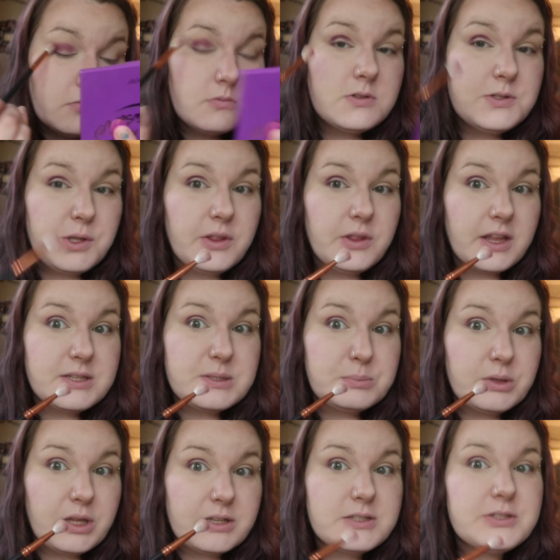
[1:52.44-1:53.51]
So that's a
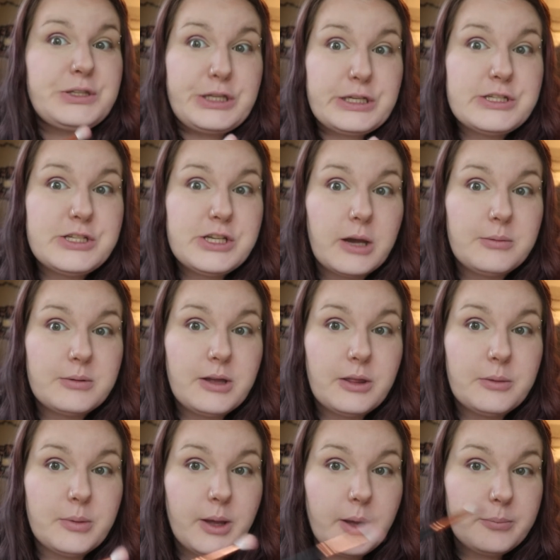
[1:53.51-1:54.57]
plus. Good job,
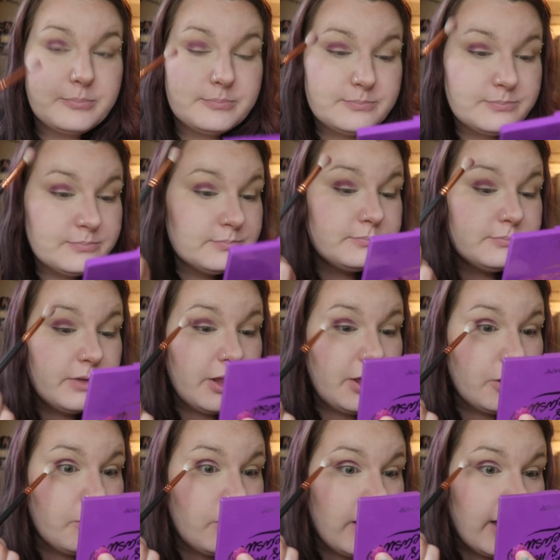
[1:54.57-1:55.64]
Colourpop.
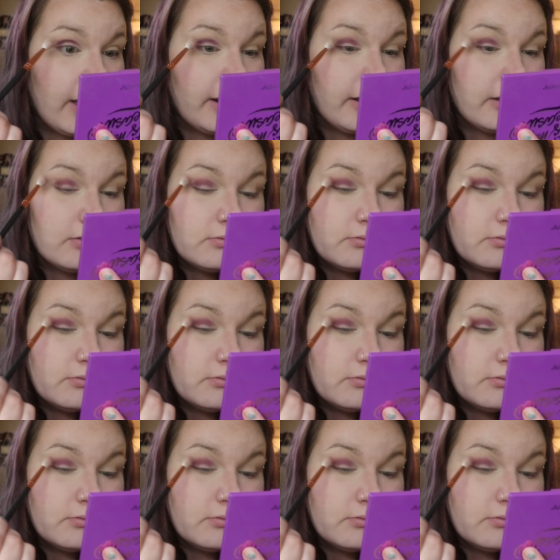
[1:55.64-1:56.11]
You got it.